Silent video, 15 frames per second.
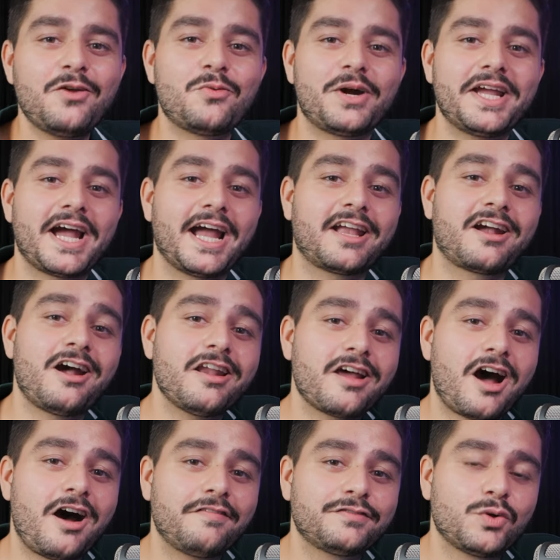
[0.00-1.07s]
Anyway, I
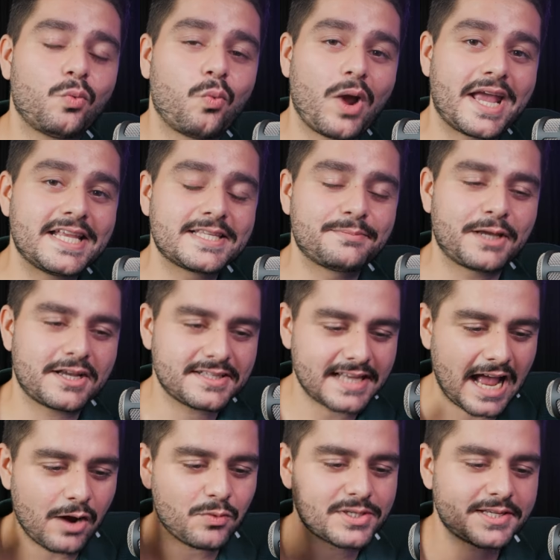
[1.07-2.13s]
cut off the wings because
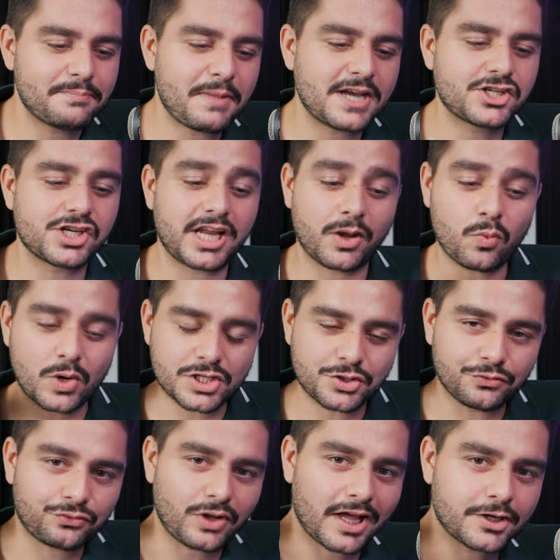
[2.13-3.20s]
I was imagining once
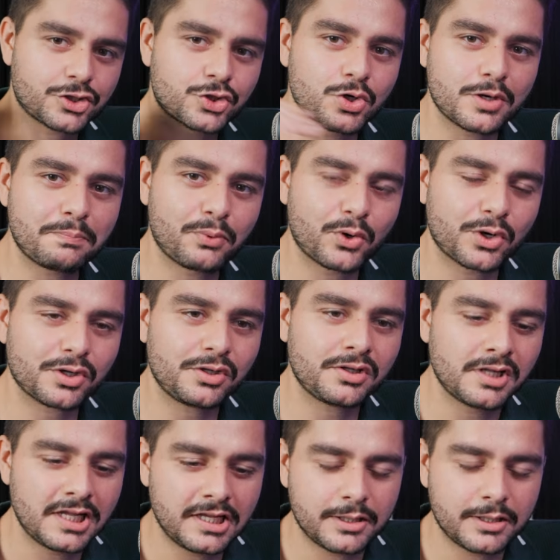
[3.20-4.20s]
you fly through the portal,